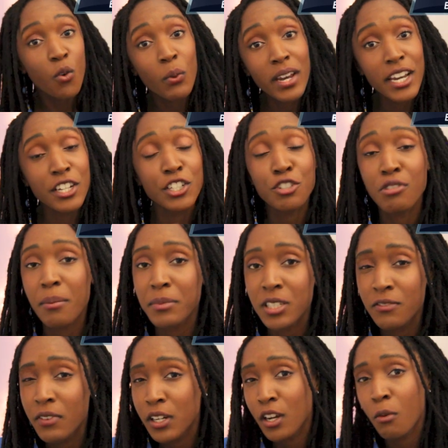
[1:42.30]
We interrupt
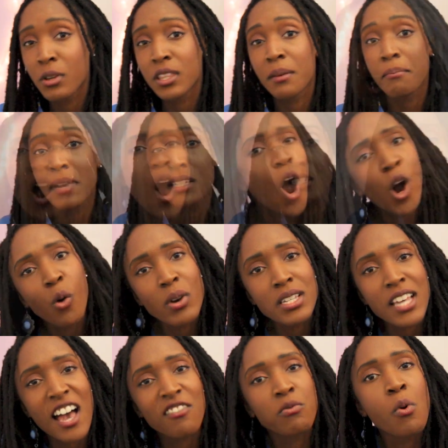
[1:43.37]
this video with a message.
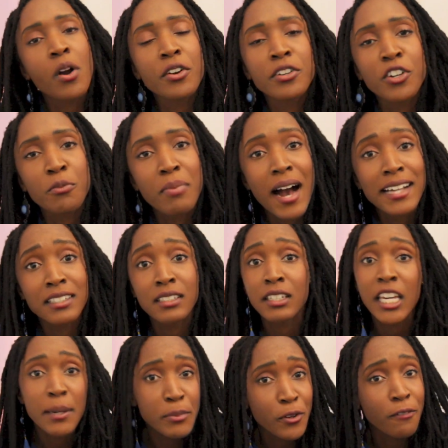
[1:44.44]
Always have water nearby
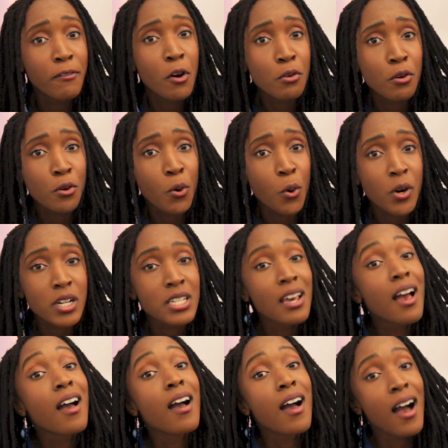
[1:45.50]
to keep your vocal
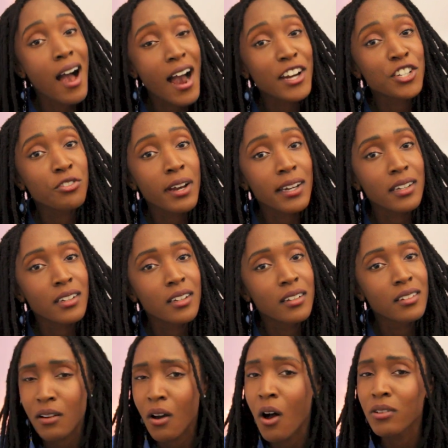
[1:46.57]
cords hydrated
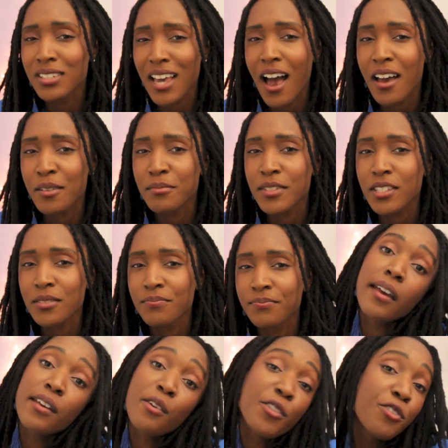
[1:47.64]
at all times.
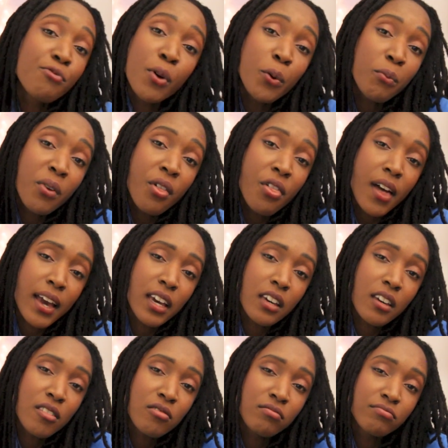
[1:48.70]
Your throat will
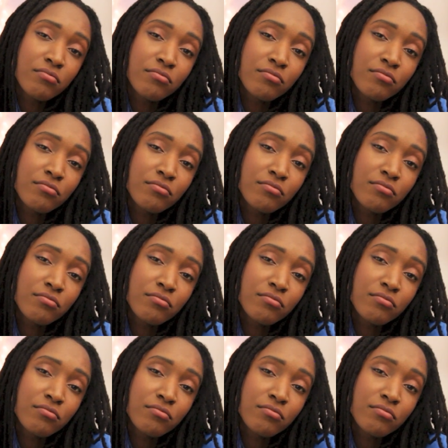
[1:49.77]
thank you.